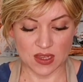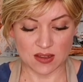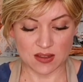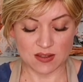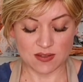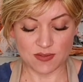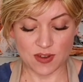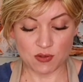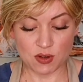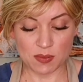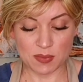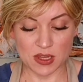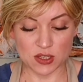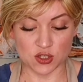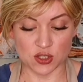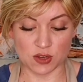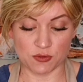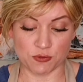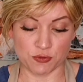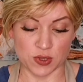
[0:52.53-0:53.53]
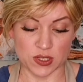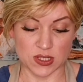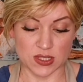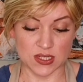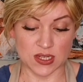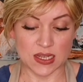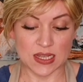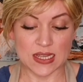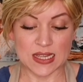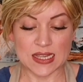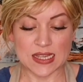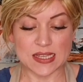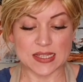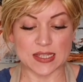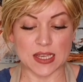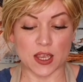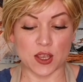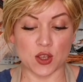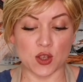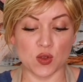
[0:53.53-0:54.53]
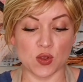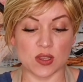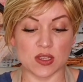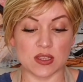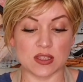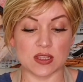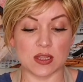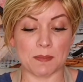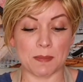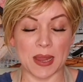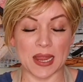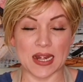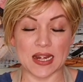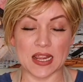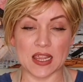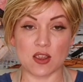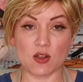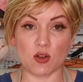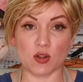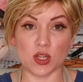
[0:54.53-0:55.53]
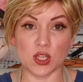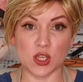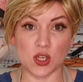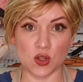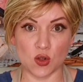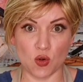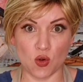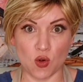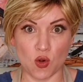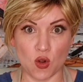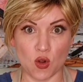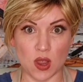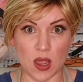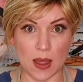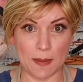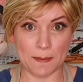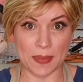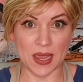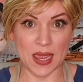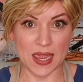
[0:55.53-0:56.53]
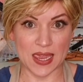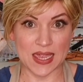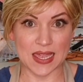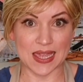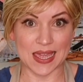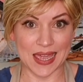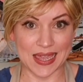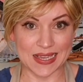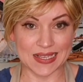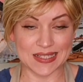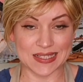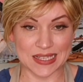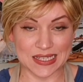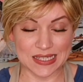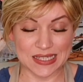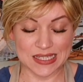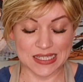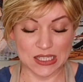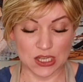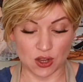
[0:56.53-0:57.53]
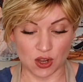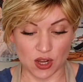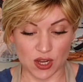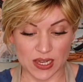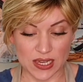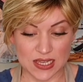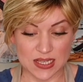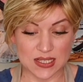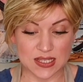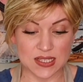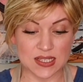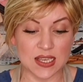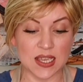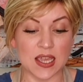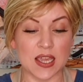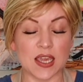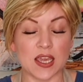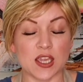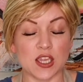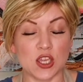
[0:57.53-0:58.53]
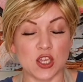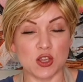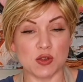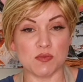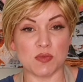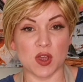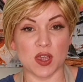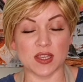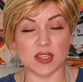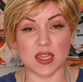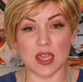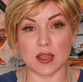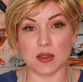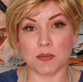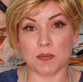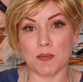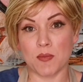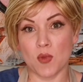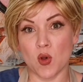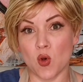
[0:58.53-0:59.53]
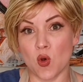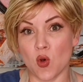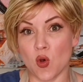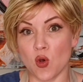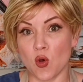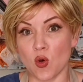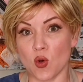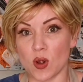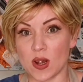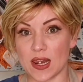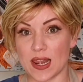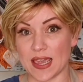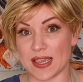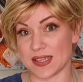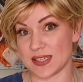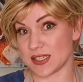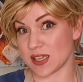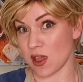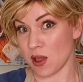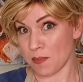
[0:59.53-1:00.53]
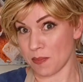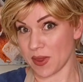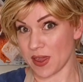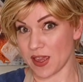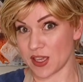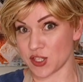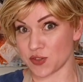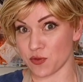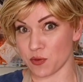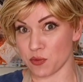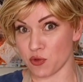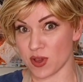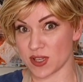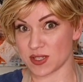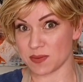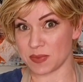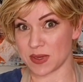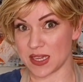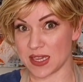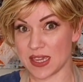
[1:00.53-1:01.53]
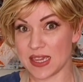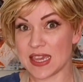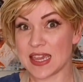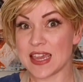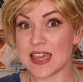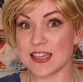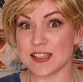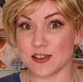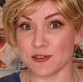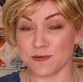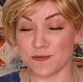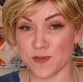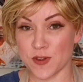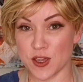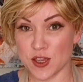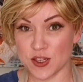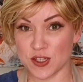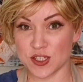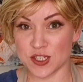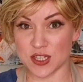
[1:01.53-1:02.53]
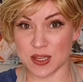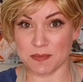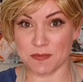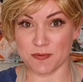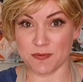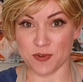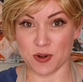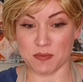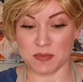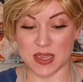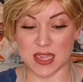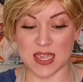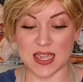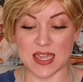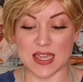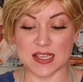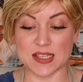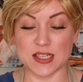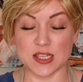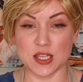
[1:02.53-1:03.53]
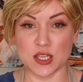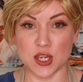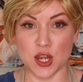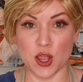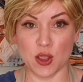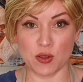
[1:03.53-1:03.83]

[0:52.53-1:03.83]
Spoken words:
very much different. So depending on your cupcake case size, you might get more or less cupcakes from a recipe. So first step from me is know